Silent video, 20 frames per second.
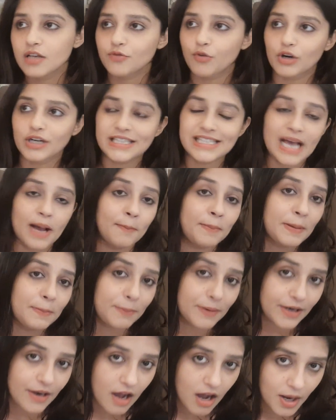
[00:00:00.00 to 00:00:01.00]
For example,
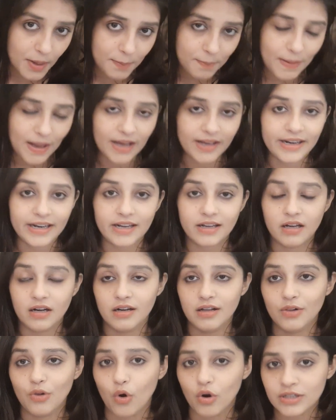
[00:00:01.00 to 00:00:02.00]
Parag Parekh
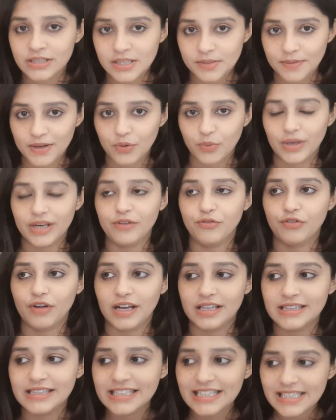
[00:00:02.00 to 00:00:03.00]
long-term equity
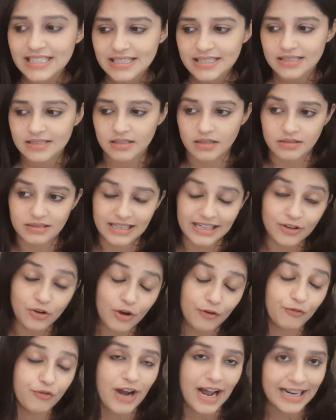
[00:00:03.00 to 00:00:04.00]
fund, these, then you
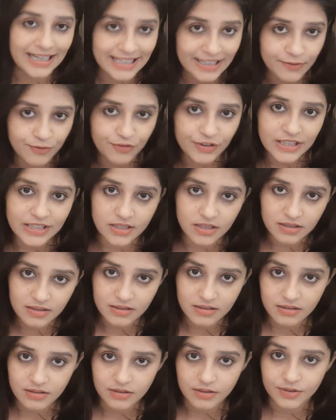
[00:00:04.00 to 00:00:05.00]
have Franklin
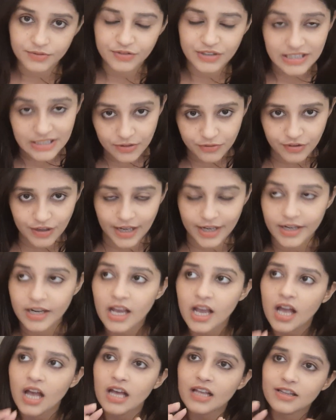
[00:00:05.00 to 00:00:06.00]
feeder fund,
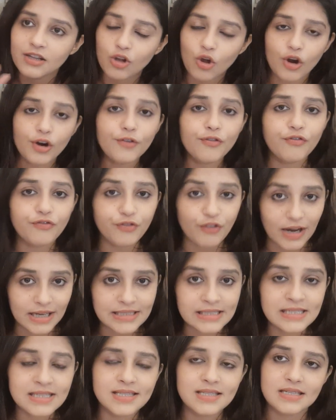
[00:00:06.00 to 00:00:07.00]
a lot of
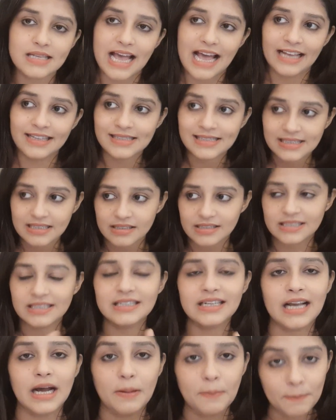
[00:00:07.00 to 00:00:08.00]
funds and
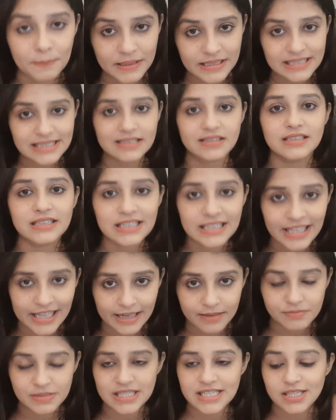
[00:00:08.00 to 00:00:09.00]
certain companies, certain
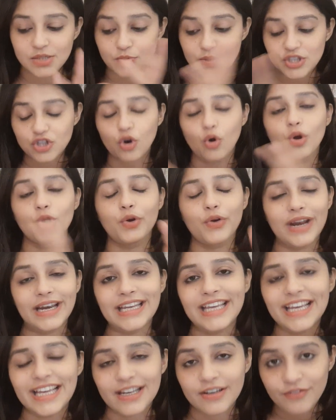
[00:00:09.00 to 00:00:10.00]
AMCs which are
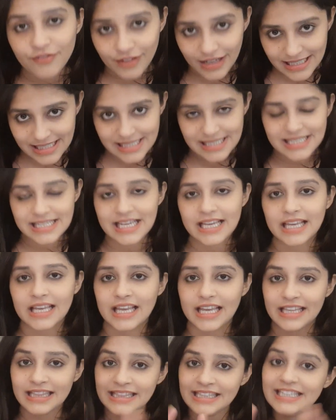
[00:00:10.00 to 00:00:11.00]
already
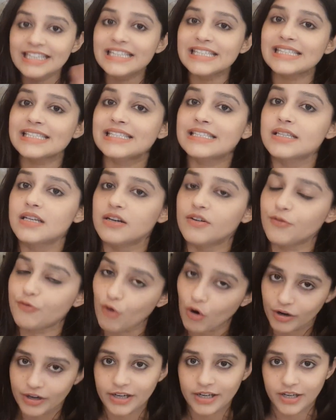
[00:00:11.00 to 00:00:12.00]
investing in these
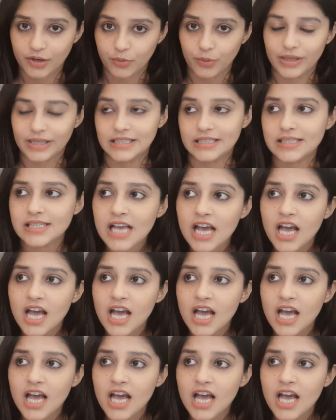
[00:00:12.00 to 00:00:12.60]
foreign equities.